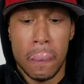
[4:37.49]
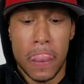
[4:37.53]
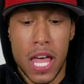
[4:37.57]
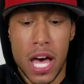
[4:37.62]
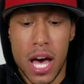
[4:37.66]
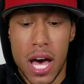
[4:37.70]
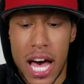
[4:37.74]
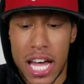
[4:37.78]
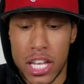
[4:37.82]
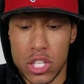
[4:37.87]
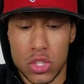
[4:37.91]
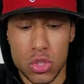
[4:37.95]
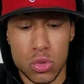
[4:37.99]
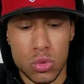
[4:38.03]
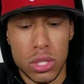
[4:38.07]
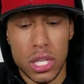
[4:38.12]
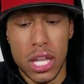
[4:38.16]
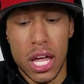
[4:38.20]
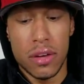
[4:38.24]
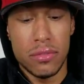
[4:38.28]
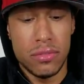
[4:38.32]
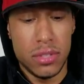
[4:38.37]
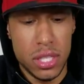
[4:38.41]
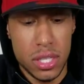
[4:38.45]
I do
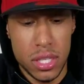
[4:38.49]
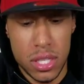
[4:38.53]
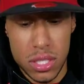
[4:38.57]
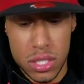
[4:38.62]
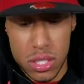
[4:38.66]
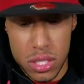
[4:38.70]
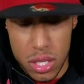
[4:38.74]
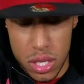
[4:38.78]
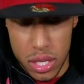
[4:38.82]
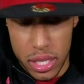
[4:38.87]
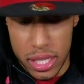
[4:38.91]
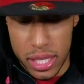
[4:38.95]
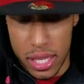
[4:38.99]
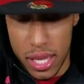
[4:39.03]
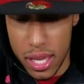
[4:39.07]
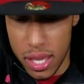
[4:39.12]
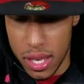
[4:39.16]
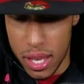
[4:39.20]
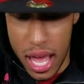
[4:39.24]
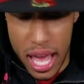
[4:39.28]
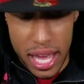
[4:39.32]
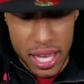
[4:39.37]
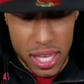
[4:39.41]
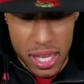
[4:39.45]
love these.
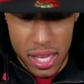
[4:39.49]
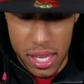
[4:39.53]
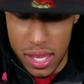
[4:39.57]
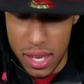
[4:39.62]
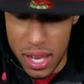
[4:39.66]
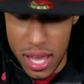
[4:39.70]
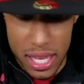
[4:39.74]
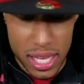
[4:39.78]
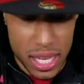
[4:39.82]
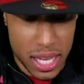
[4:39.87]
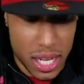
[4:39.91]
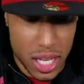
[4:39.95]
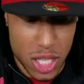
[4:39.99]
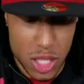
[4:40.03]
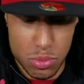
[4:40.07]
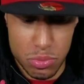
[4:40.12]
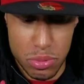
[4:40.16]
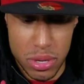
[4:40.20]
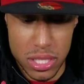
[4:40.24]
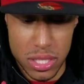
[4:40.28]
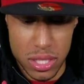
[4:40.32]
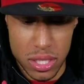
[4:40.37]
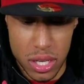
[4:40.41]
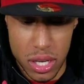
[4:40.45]
Again, I can't
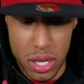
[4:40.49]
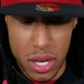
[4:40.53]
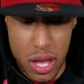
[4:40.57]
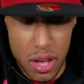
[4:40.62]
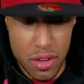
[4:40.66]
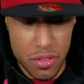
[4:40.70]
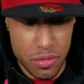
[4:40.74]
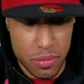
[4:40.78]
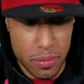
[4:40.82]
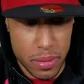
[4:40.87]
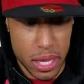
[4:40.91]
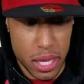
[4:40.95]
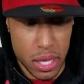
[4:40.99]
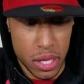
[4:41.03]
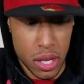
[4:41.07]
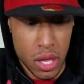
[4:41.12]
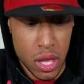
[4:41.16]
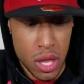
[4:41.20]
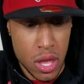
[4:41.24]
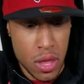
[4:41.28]
express it enough, man.